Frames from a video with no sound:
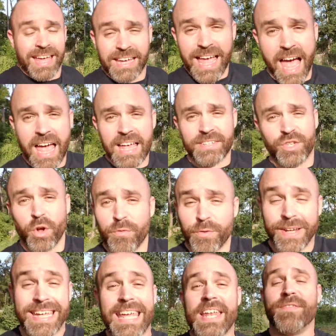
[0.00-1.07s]
And guys, don't
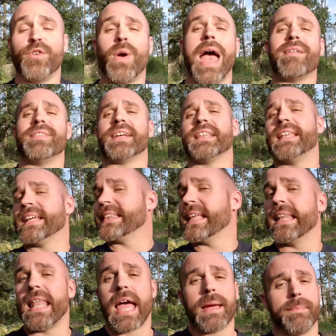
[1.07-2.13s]
forget, if you haven't clicked the
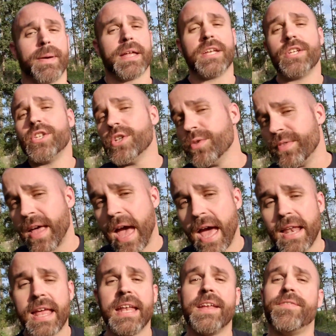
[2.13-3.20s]
like button, do
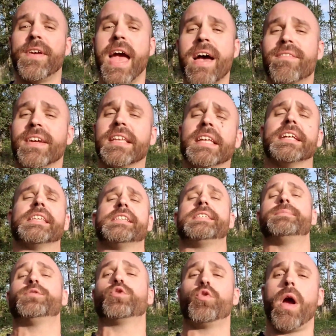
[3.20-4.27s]
that. And if you haven't clicked the
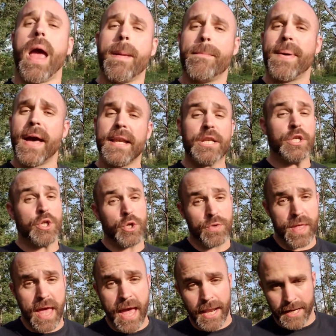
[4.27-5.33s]
subscribe button, do
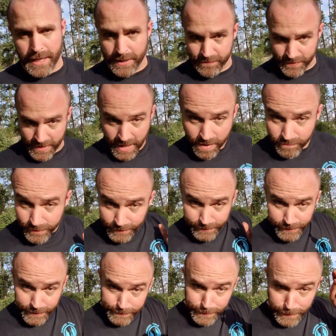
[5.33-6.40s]
that. And if you haven't
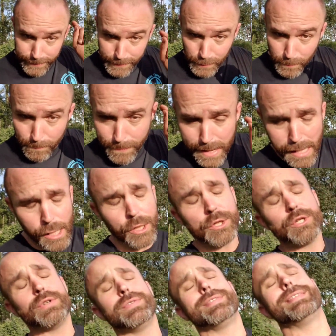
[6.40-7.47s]
clicked the little bell,
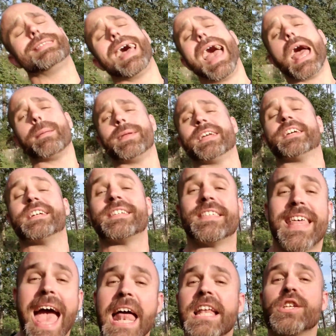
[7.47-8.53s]
do that, because
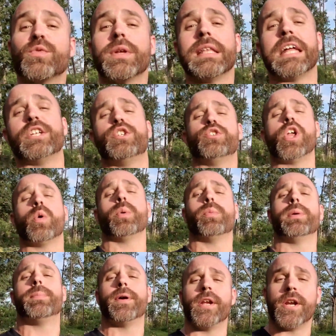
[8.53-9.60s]
that is what lets you know when
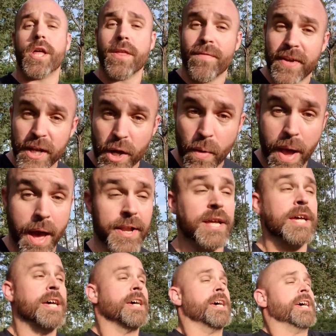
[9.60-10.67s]
we put another video out.
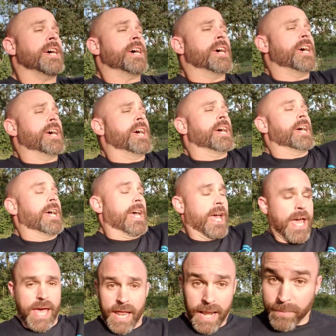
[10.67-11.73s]

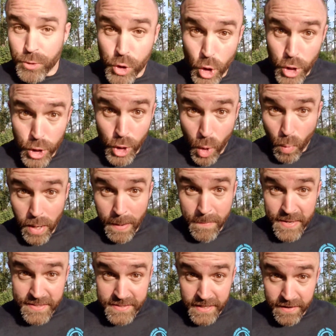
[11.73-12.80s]
And I'm sure you don't wanna
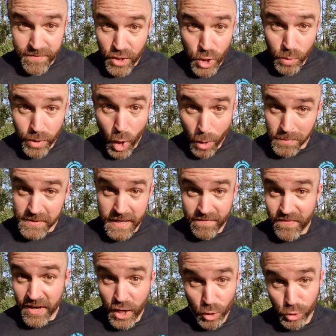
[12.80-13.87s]
miss any of the Hewitt Homestead
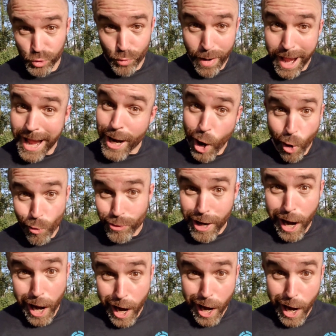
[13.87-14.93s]
videos, right?
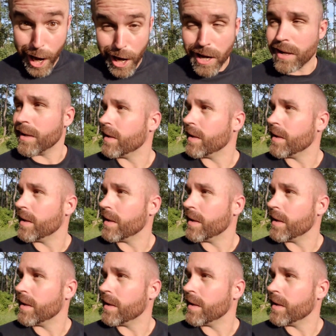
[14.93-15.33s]
Okay.